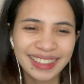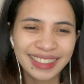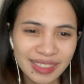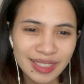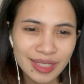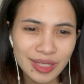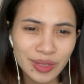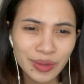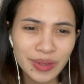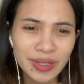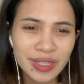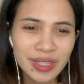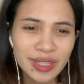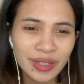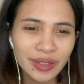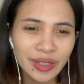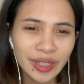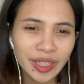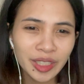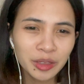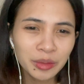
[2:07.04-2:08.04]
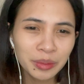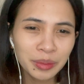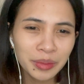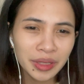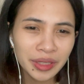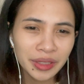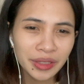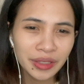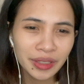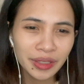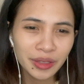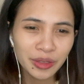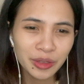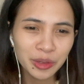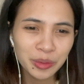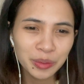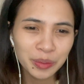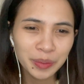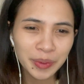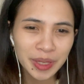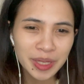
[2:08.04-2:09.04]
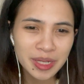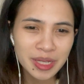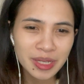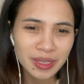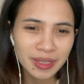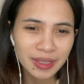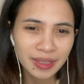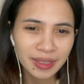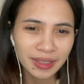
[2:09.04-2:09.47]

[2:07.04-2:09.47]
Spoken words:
So is the grandmother a good person?